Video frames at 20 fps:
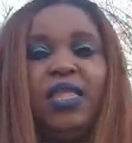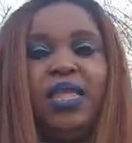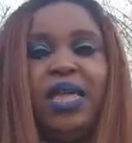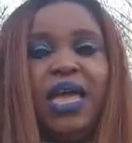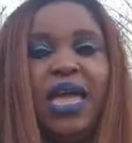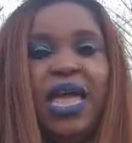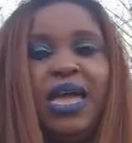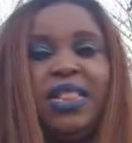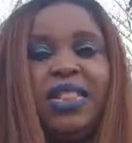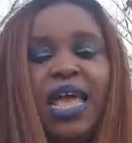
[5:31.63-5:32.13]

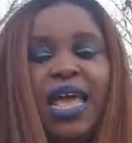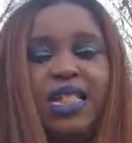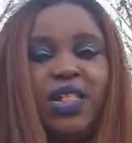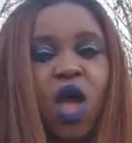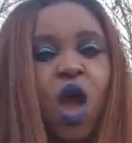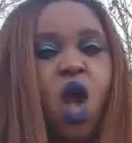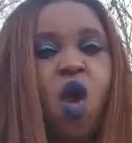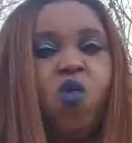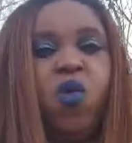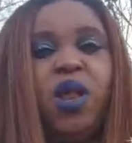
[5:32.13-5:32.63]
the it's,
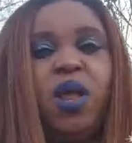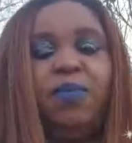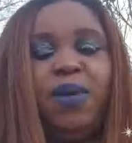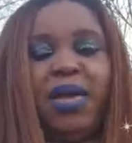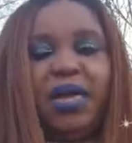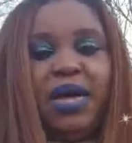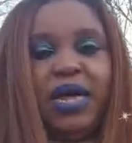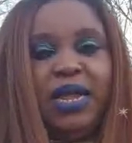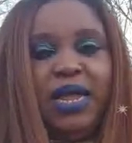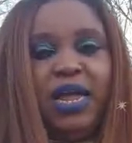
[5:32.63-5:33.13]
it's already
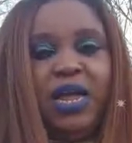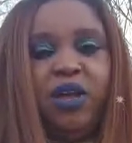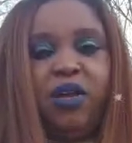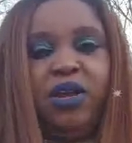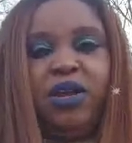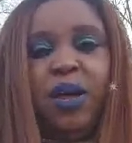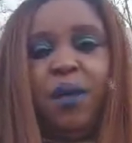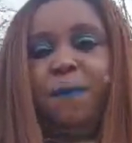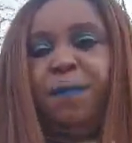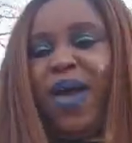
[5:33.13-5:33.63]
been
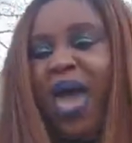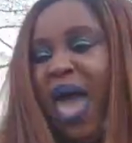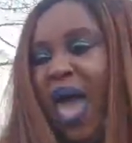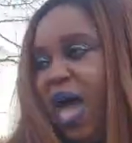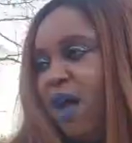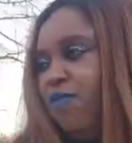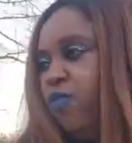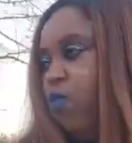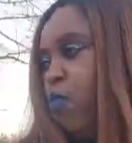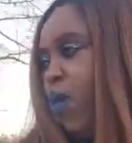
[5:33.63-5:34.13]
cleared the
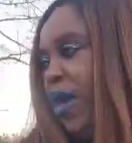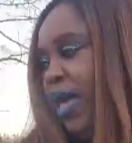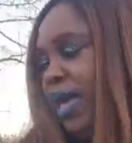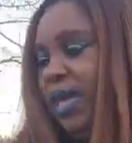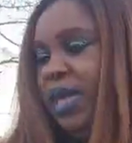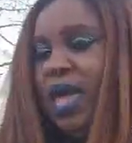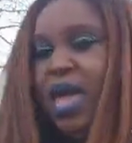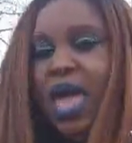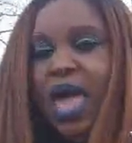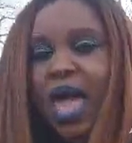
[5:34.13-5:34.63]

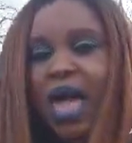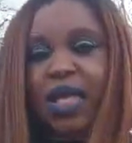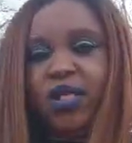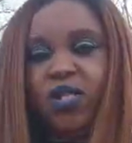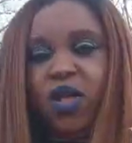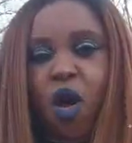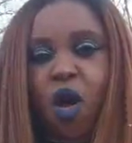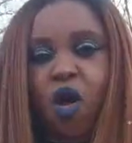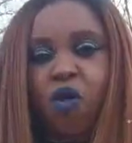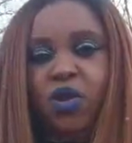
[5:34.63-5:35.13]
pathway
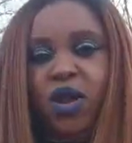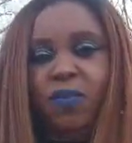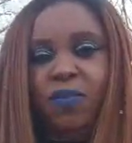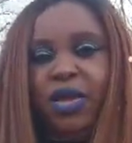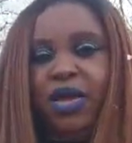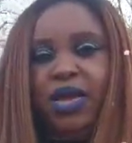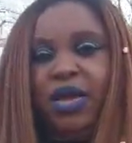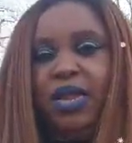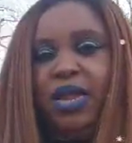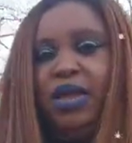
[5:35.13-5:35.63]
has already been